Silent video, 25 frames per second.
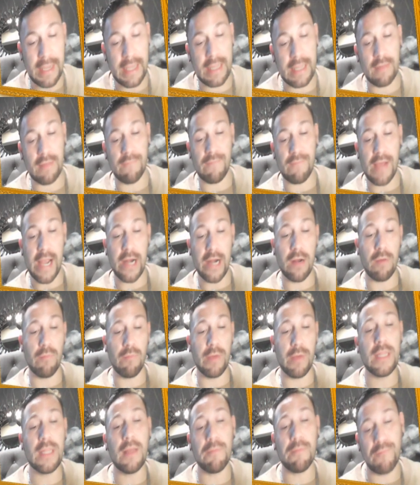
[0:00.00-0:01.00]
in
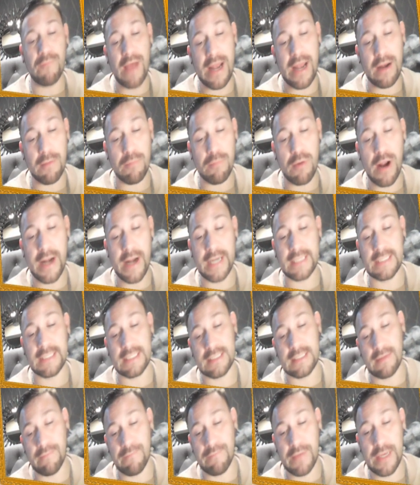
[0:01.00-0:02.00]
when the final product
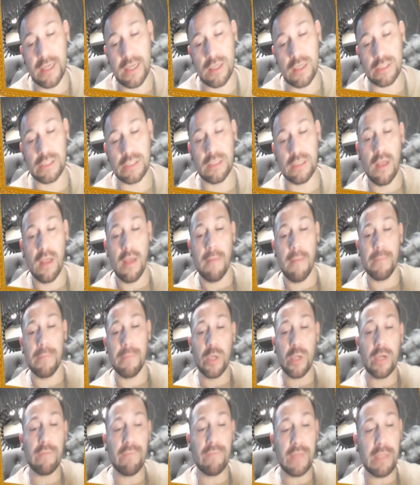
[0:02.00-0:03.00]
is unveiled,
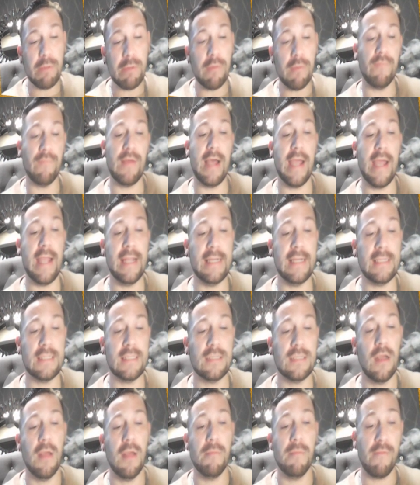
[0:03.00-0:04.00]
beautifully refined,
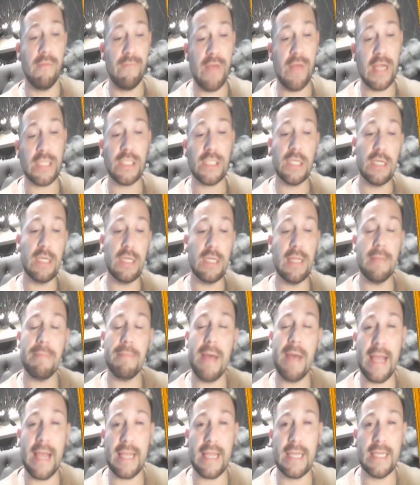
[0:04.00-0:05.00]
professionally
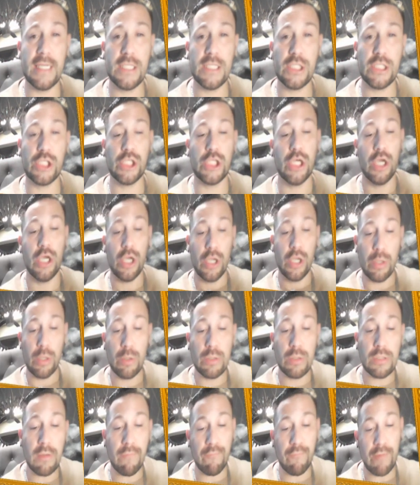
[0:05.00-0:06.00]
packaged,
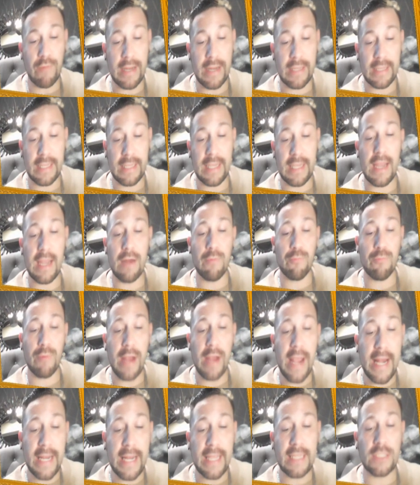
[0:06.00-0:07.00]
user-friendly, and
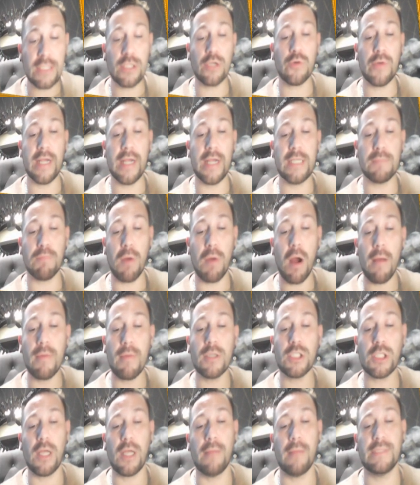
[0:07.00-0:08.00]
ready to grace
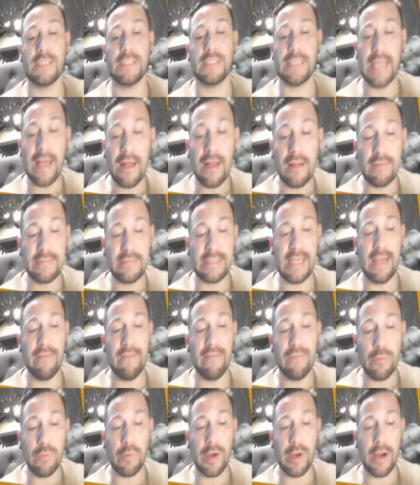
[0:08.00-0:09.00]
barbershop shelves
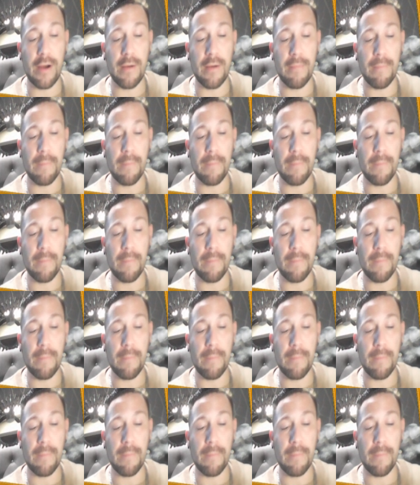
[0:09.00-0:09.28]
everywhere.